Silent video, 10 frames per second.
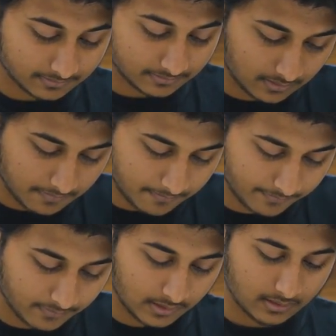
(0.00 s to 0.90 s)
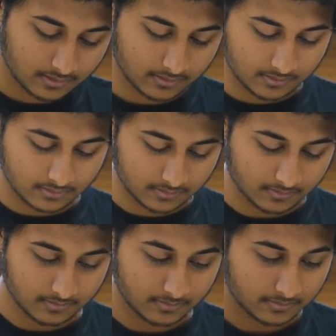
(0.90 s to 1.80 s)

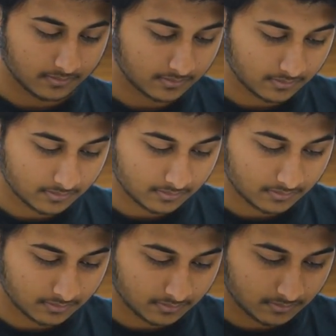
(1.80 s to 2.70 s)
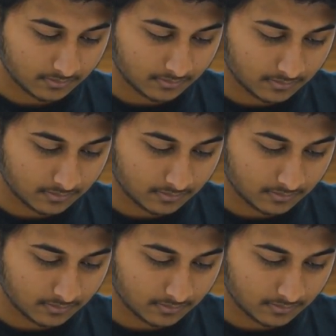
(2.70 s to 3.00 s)
No one is speaking in this clip.